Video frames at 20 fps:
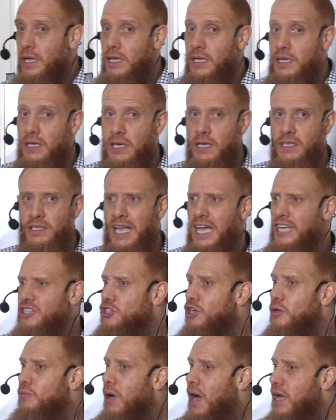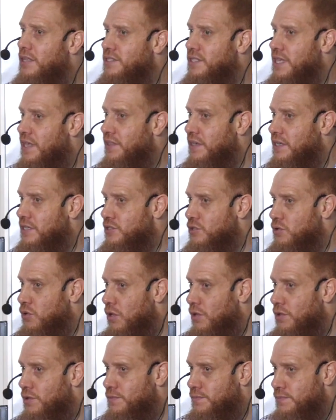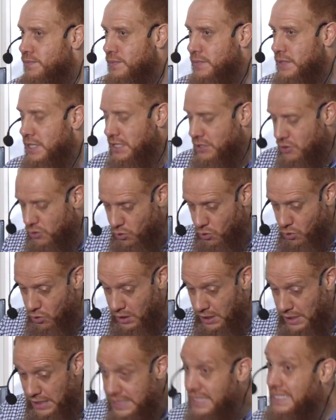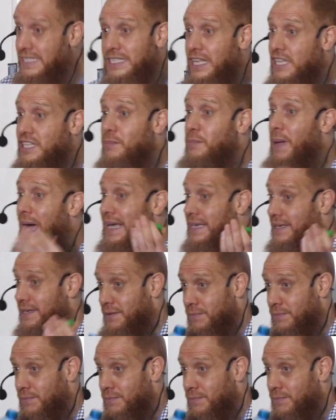national bonds, I think it's called. It's sukuk, and this is not a bank.